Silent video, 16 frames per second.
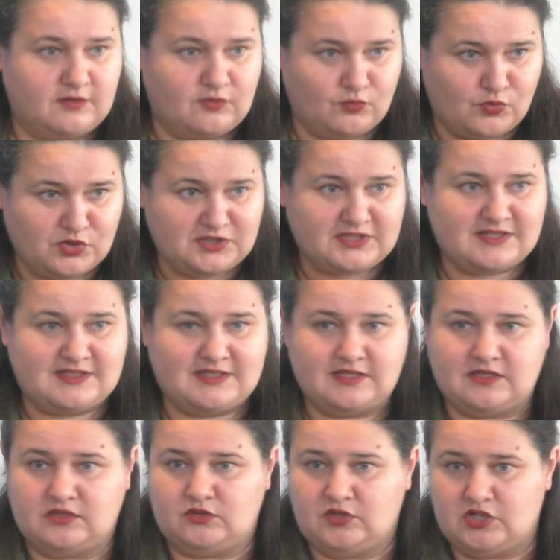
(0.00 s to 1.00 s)
what is the
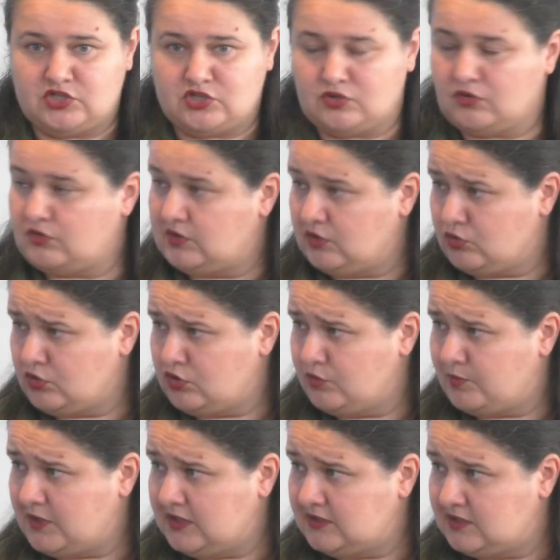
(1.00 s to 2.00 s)
situation on the
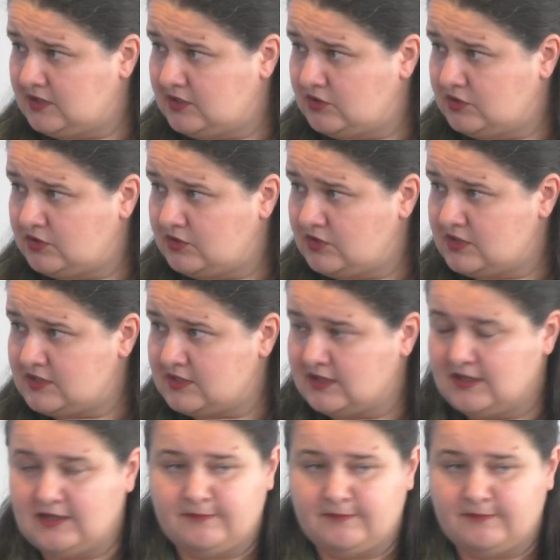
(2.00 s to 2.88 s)
occupied territories,